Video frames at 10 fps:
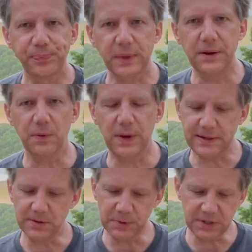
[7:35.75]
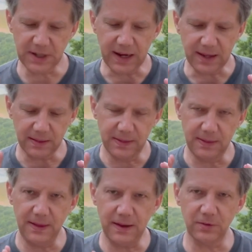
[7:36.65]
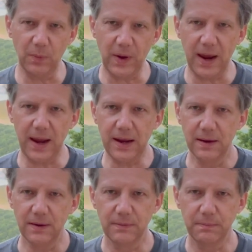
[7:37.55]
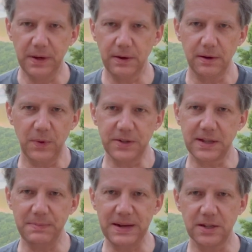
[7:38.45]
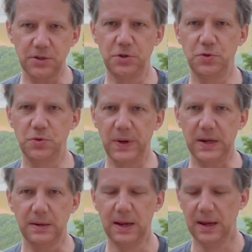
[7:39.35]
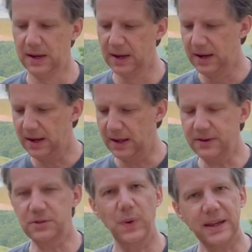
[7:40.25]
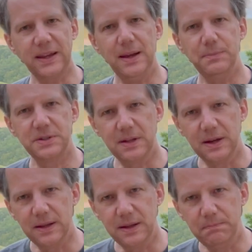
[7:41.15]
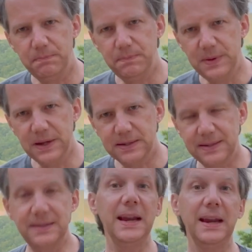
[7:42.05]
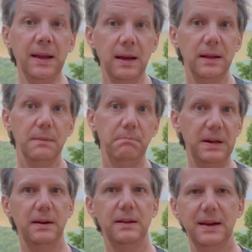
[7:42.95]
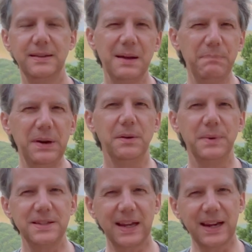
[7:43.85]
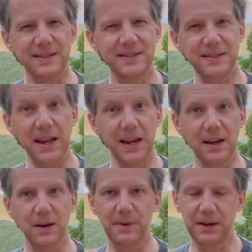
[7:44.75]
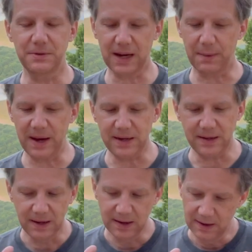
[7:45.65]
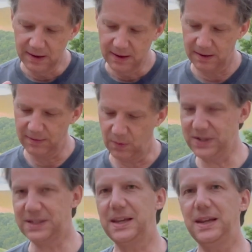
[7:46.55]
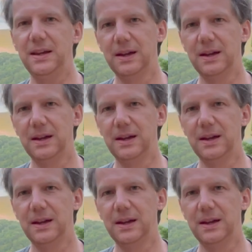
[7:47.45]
I don't like, it's almost like this way, beer to whiskey makes it too sweet. And this way keeps the sting, the bitter, it's not bitter, but it's like a sting, or it's like a bite of the whiskey.